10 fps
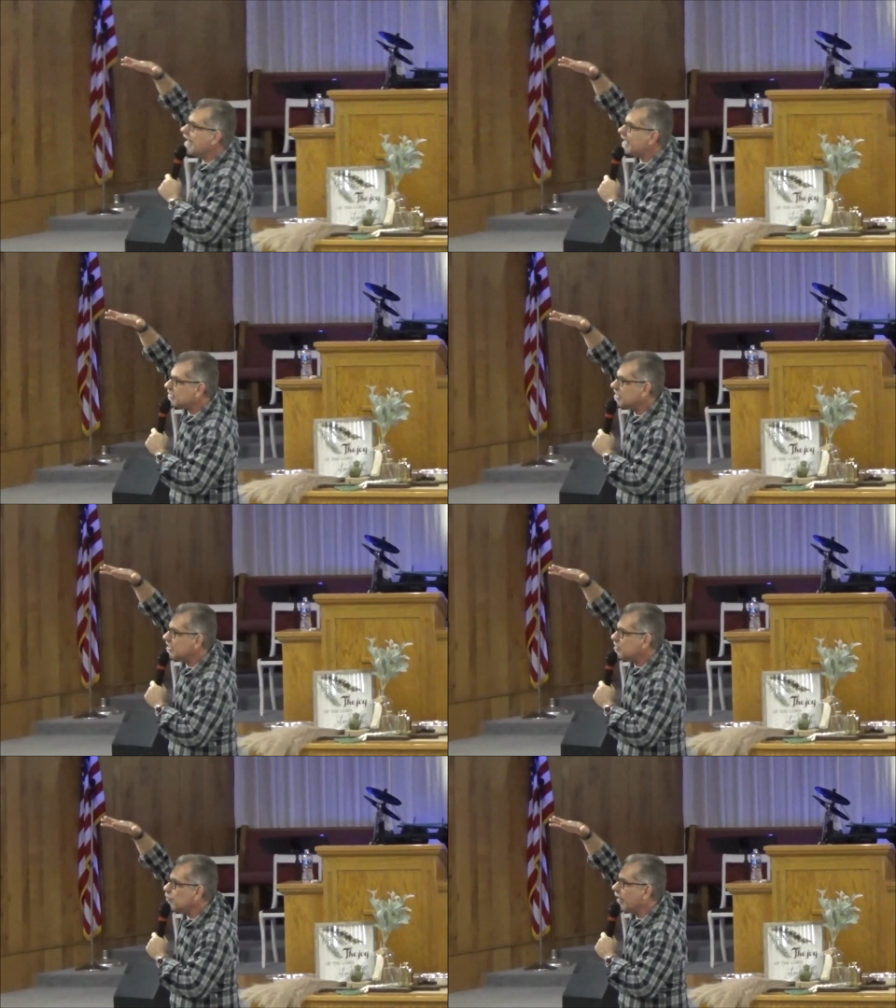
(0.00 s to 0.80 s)
that
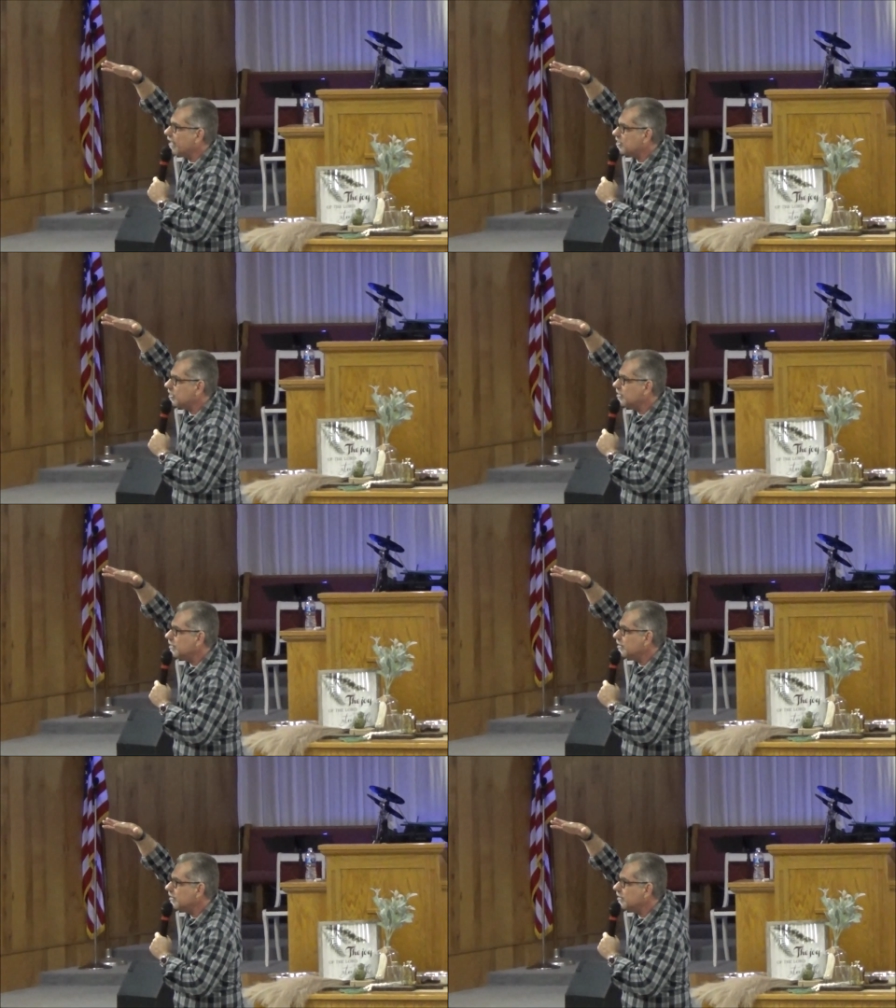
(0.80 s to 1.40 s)
situation